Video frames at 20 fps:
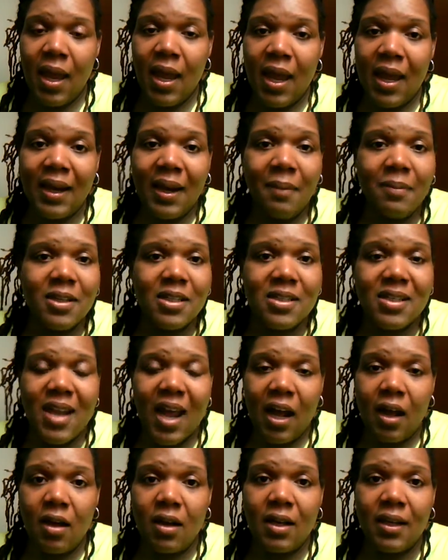And I'm just
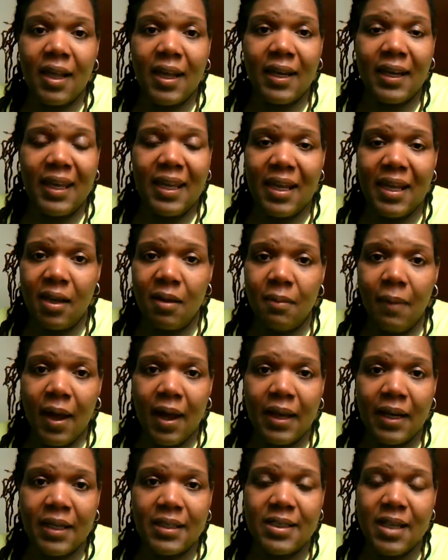not going to let
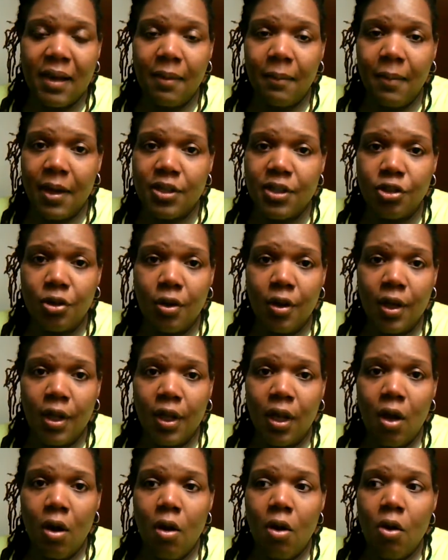anybody take my joy
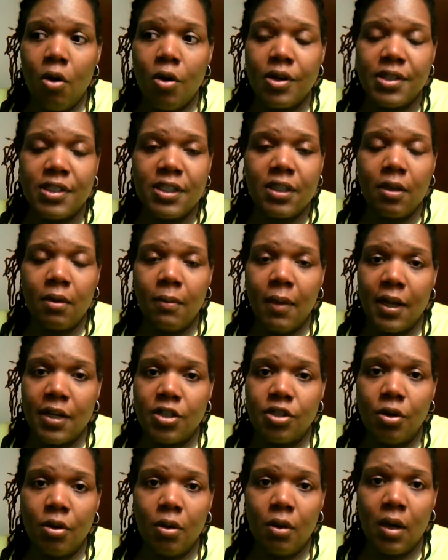or steal my
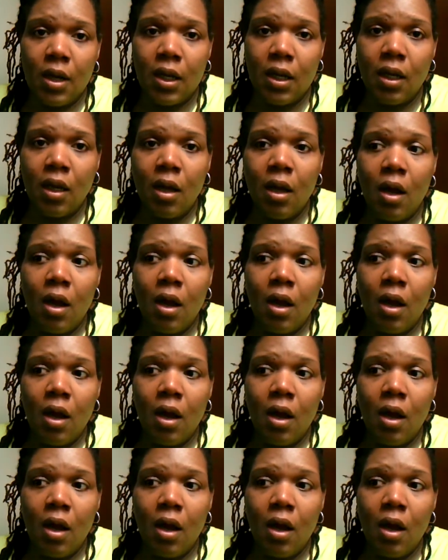joy,